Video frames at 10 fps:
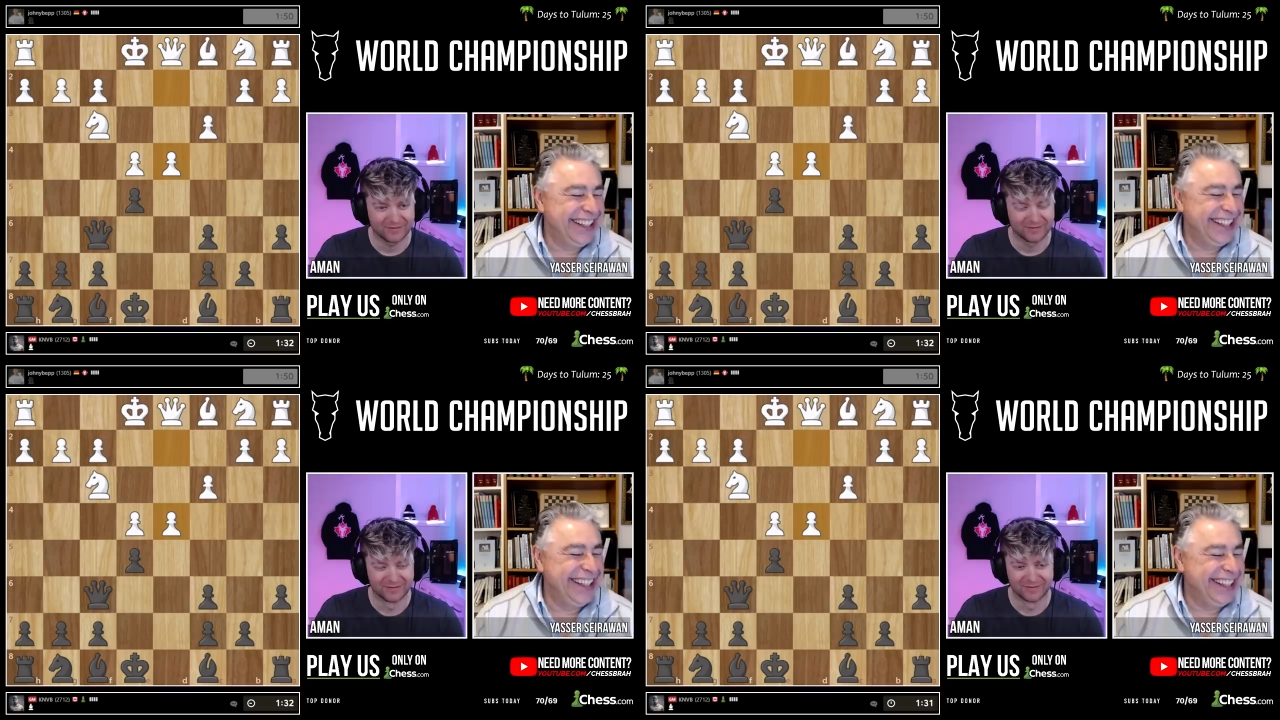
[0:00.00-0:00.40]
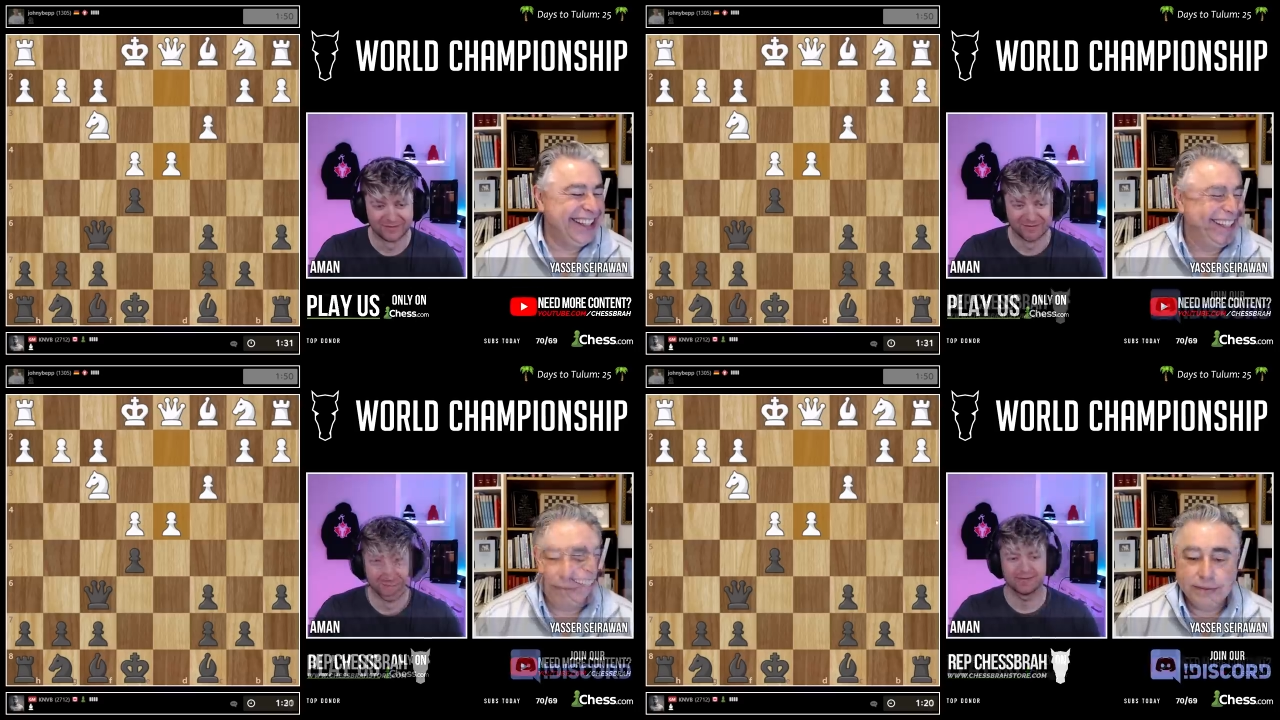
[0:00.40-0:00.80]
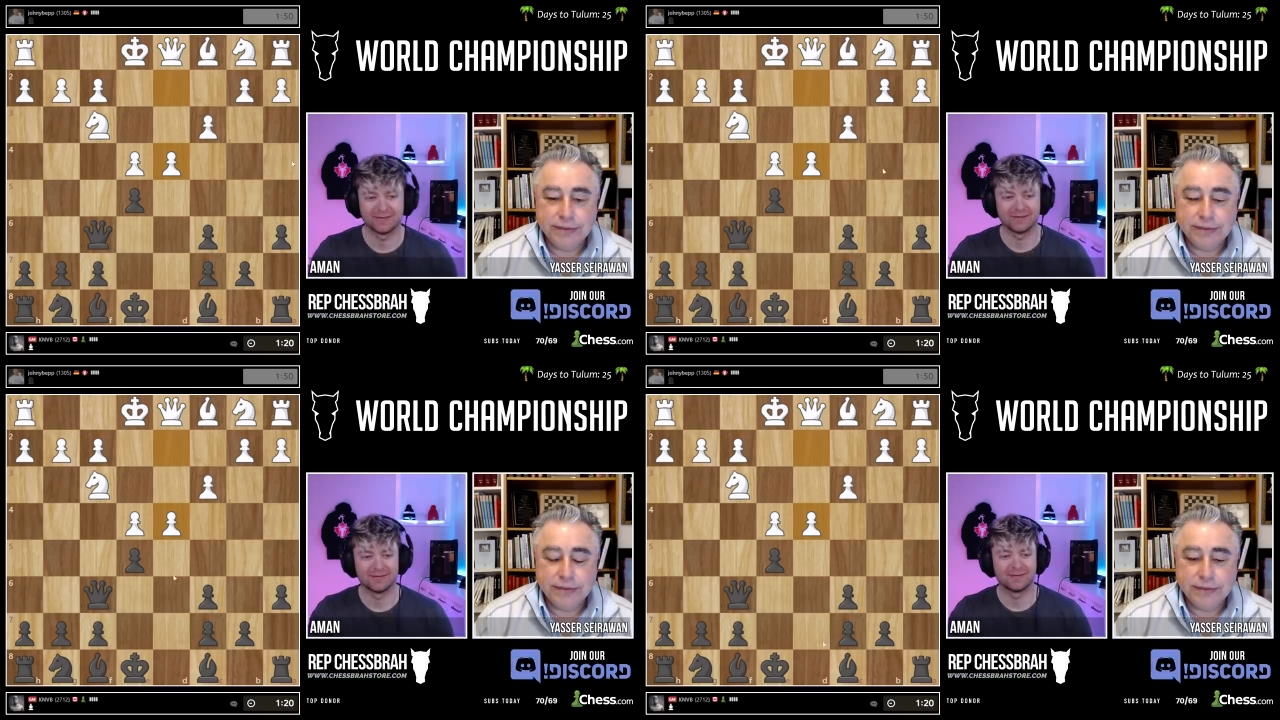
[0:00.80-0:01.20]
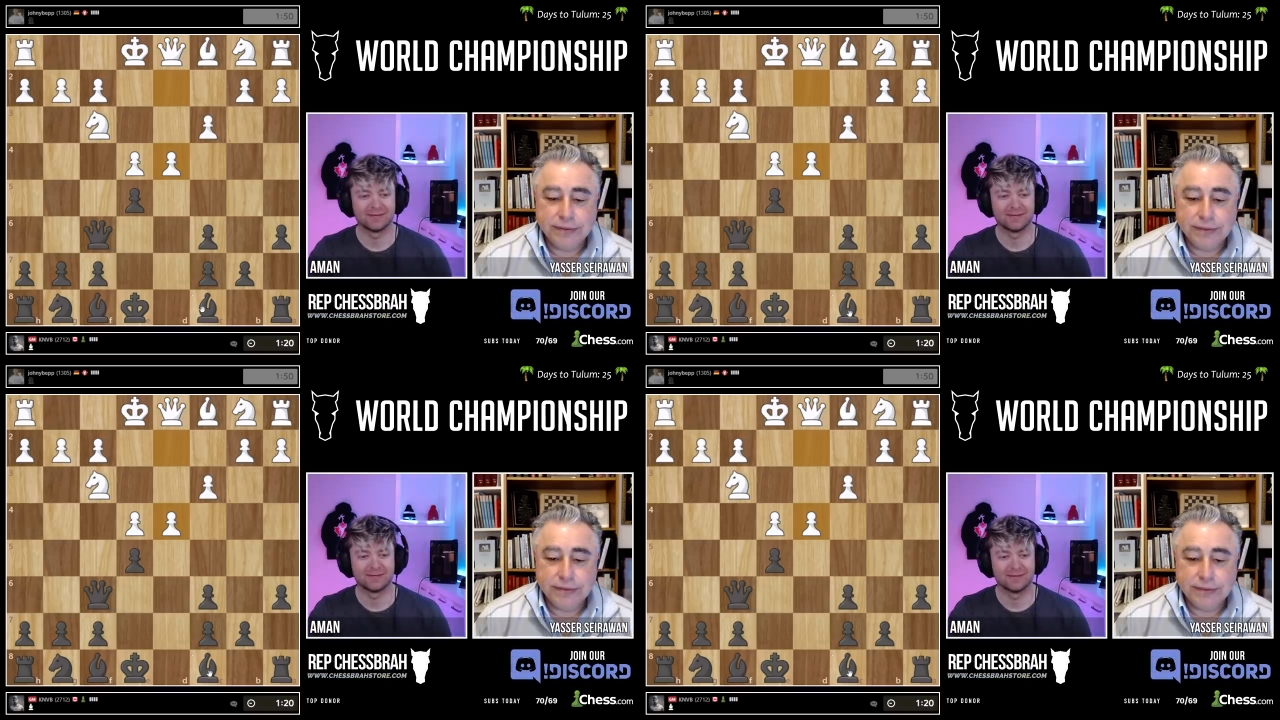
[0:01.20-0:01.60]

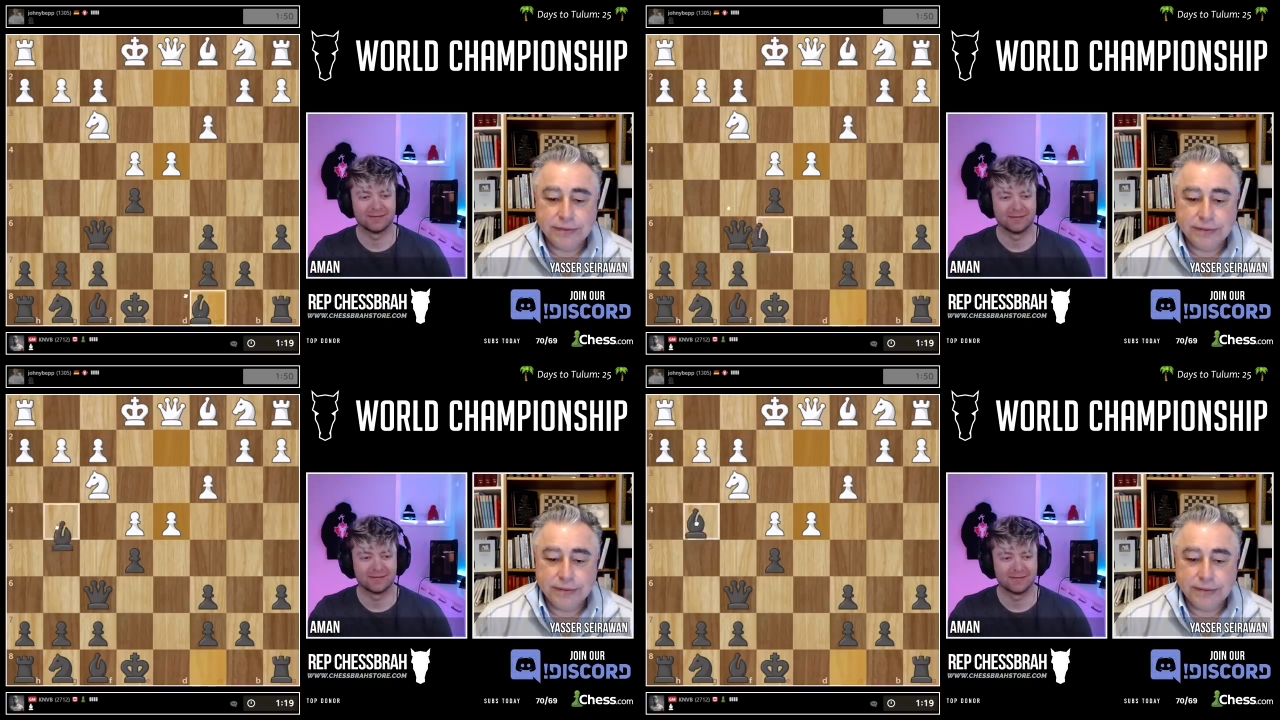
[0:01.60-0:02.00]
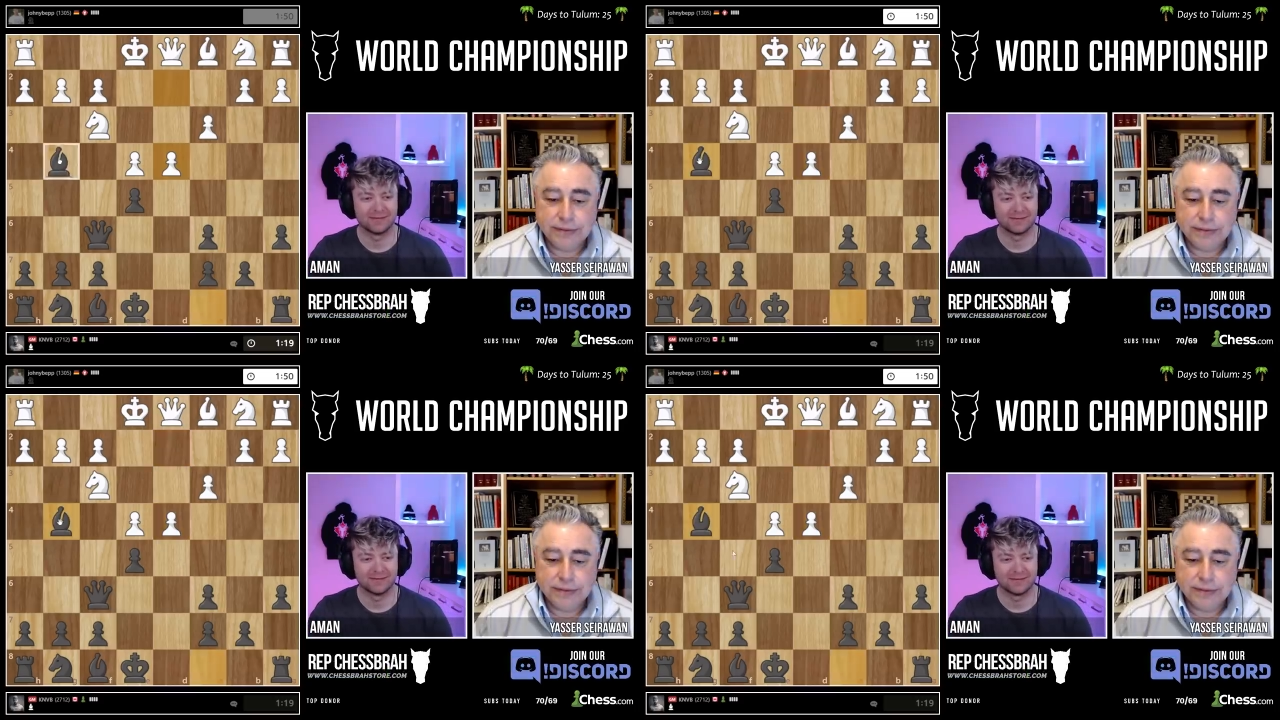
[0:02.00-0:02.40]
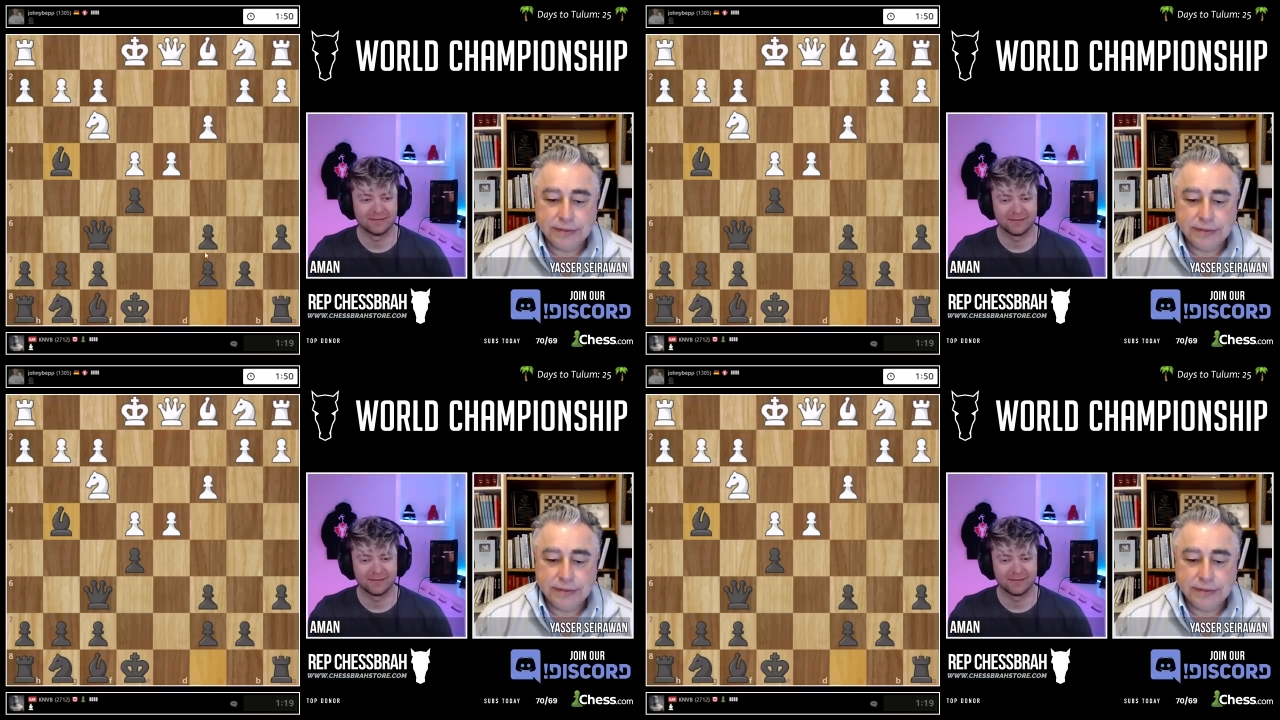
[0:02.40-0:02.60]
(silence)